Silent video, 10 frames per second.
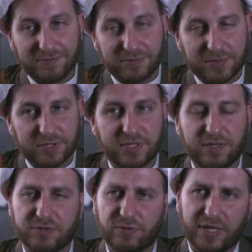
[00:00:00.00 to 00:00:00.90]
which
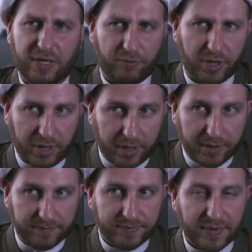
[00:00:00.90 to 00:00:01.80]
sounds quite ironic.
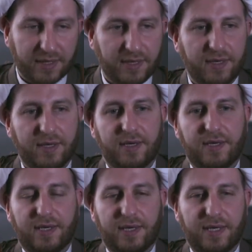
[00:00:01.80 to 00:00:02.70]

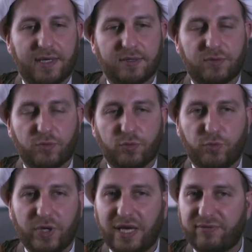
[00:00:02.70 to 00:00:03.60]
And
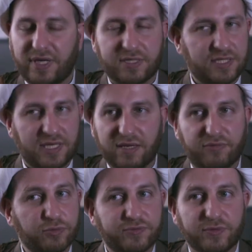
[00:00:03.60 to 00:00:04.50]
we have not seen any
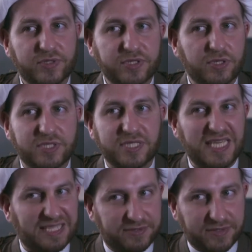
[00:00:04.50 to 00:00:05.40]
fruitful results
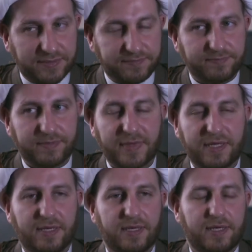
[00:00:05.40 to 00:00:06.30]
yet.
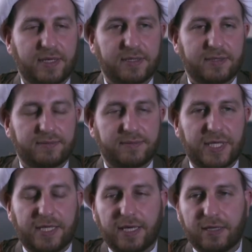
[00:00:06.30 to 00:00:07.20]

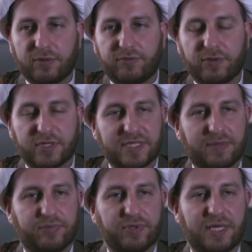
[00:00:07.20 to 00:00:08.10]
Taking a look, for
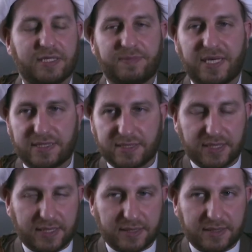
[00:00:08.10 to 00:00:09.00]
example, at
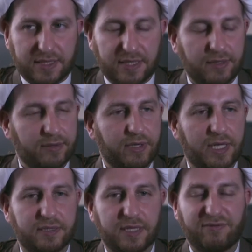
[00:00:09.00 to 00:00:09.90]
Pakistan, taking a look
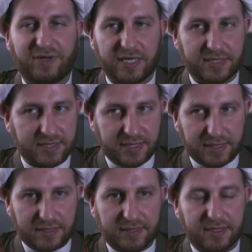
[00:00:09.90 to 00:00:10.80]
at
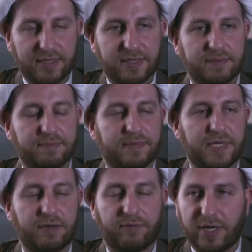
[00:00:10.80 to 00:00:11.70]
Afghanistan,
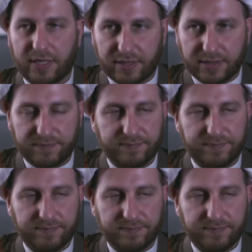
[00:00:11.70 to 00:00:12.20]
Iraq,